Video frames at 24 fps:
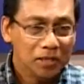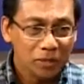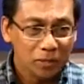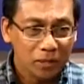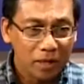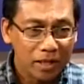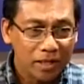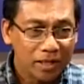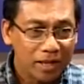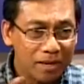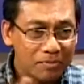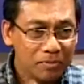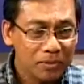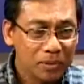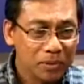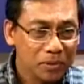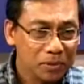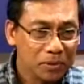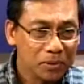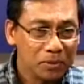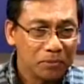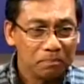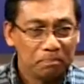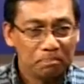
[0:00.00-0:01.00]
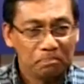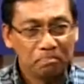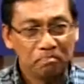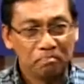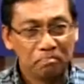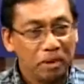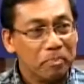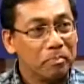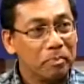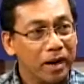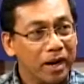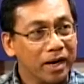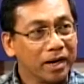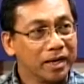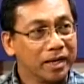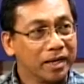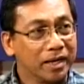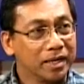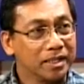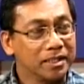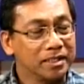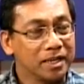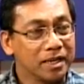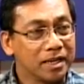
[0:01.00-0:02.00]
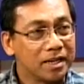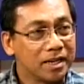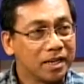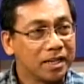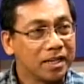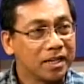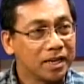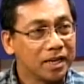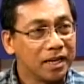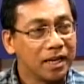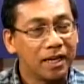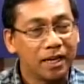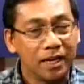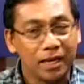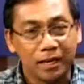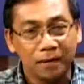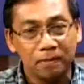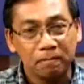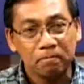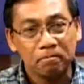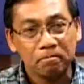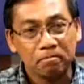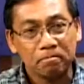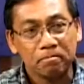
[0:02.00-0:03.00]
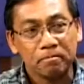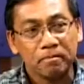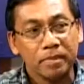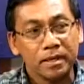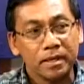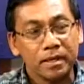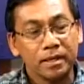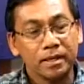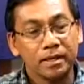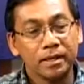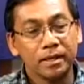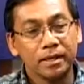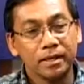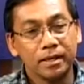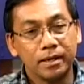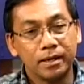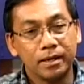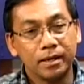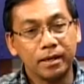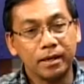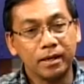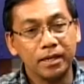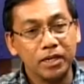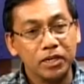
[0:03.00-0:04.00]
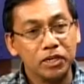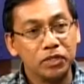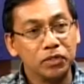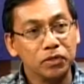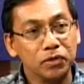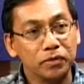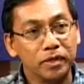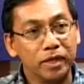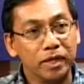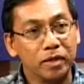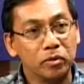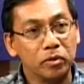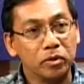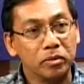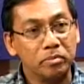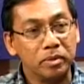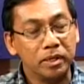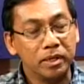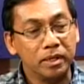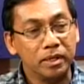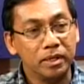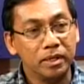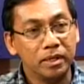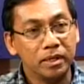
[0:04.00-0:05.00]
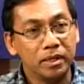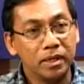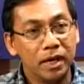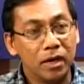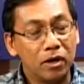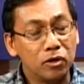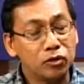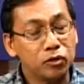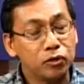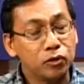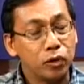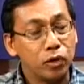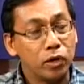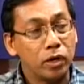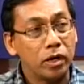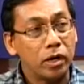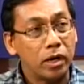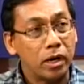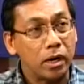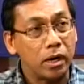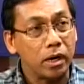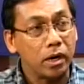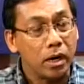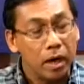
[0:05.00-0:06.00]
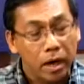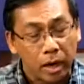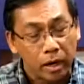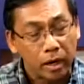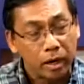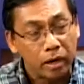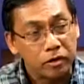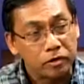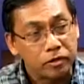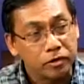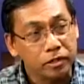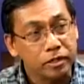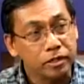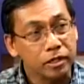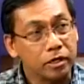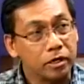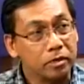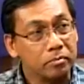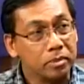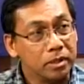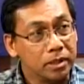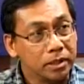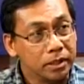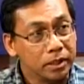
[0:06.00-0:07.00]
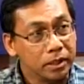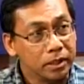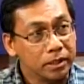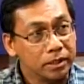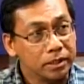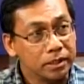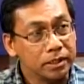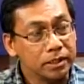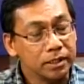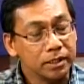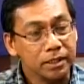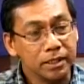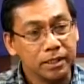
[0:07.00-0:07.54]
So when it comes to preparedness, the critical issue then would be how strong are our houses and our buildings.